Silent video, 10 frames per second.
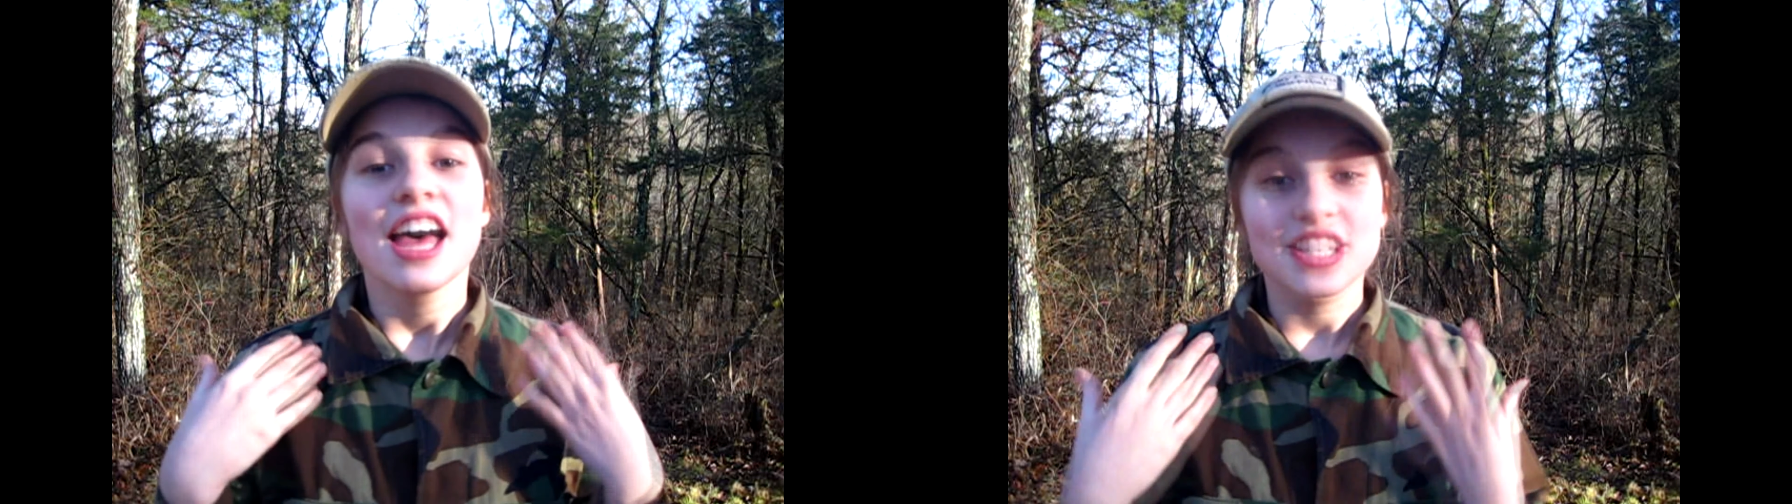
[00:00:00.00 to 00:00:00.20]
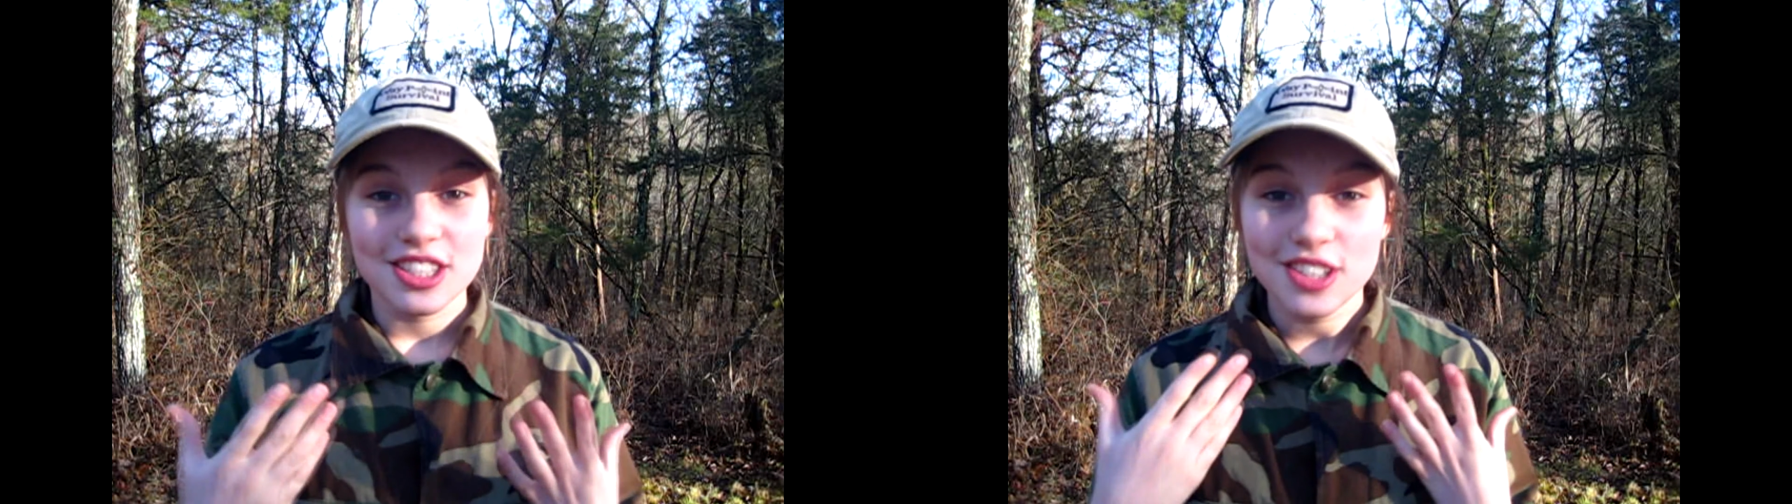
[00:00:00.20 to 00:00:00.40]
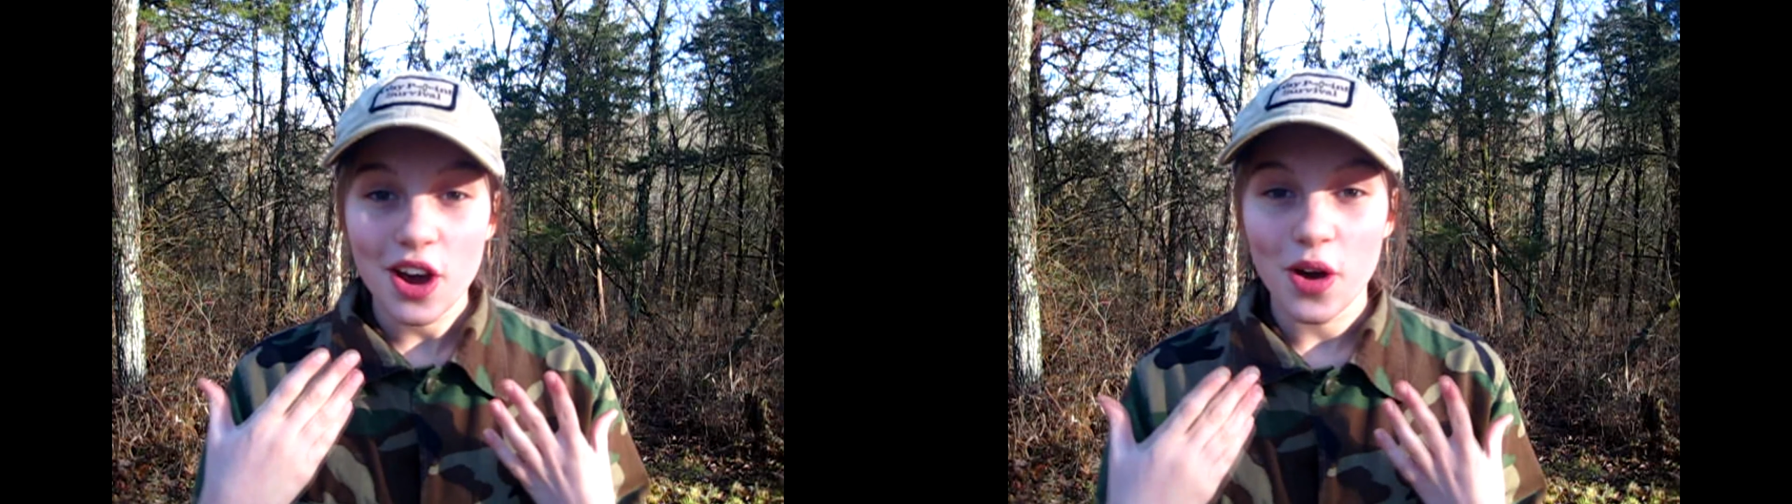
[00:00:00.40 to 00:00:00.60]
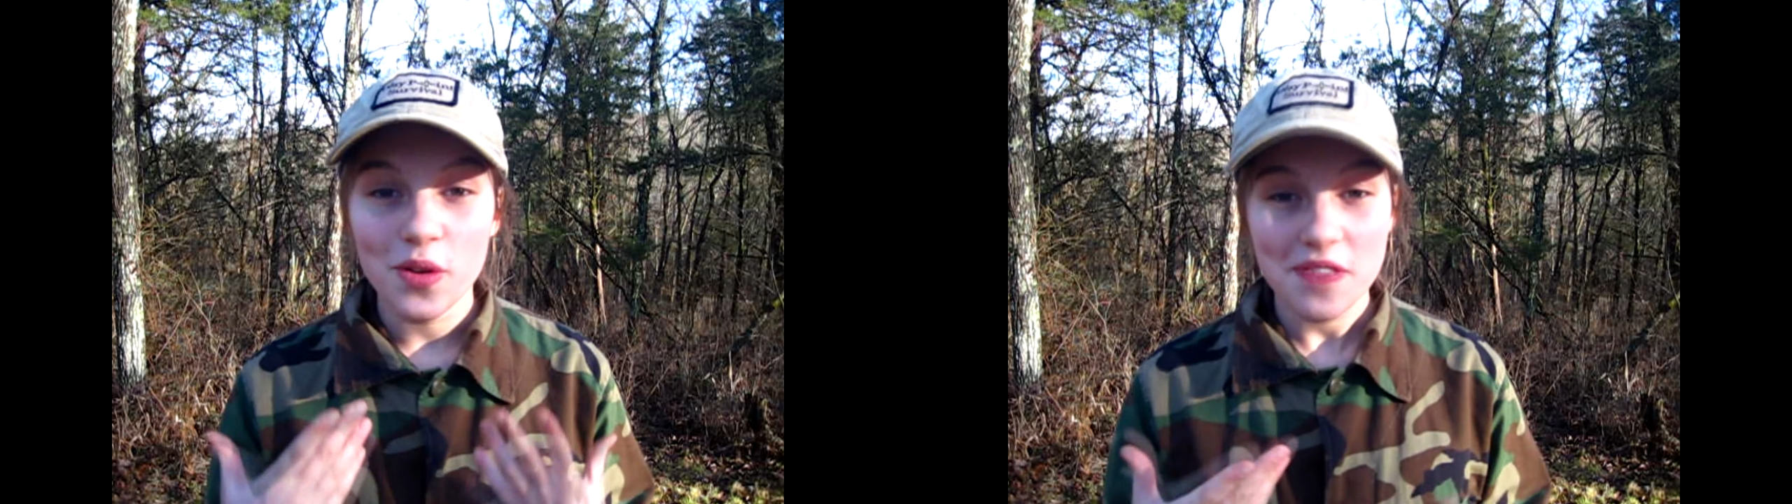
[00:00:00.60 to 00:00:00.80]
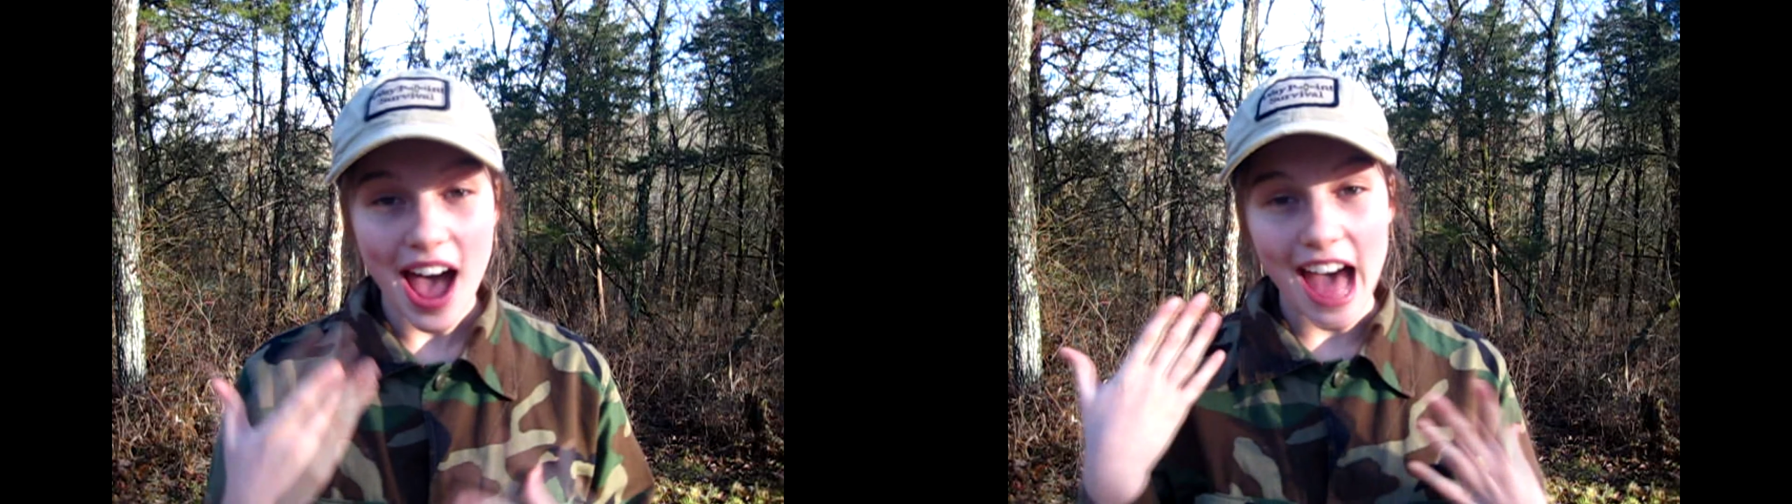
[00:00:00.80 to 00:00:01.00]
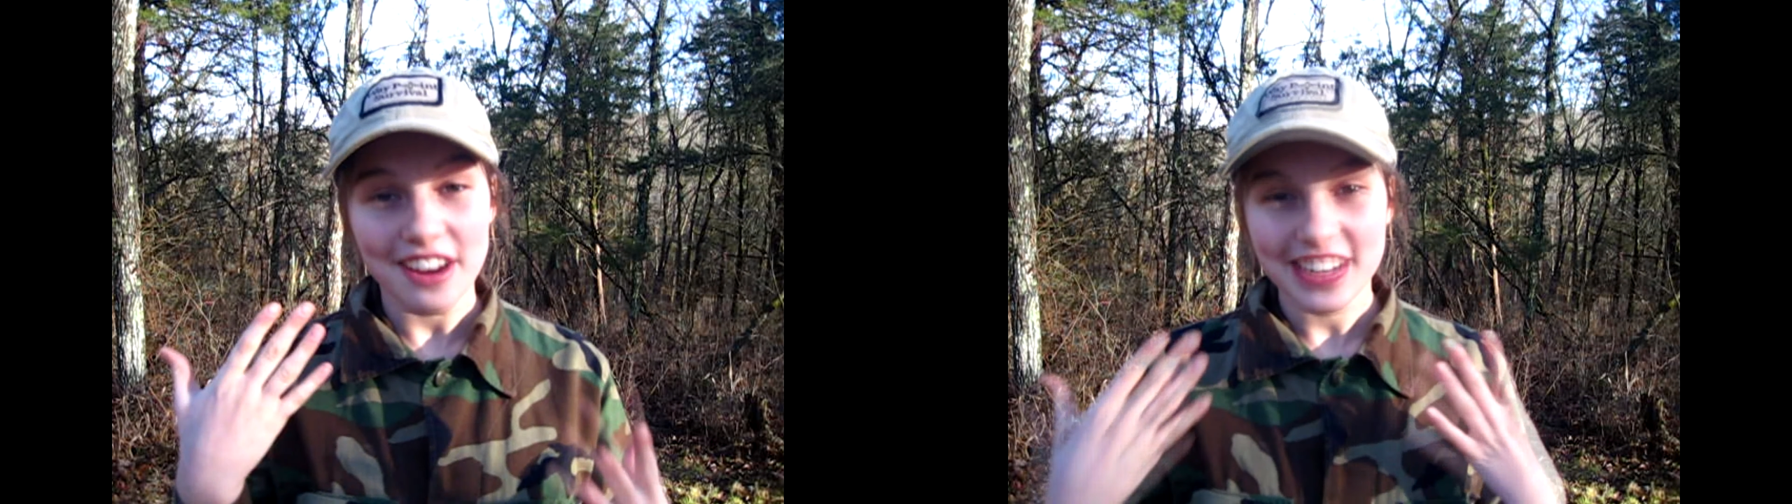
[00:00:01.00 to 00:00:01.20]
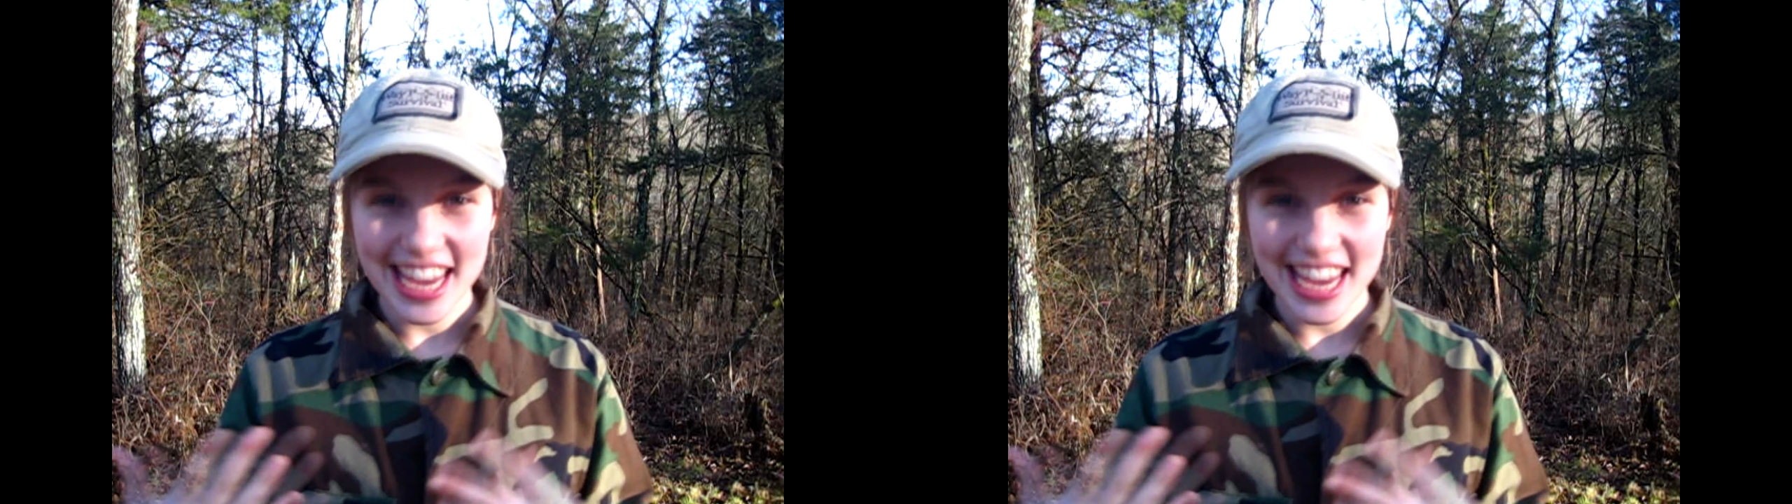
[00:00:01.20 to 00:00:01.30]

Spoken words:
stove out of a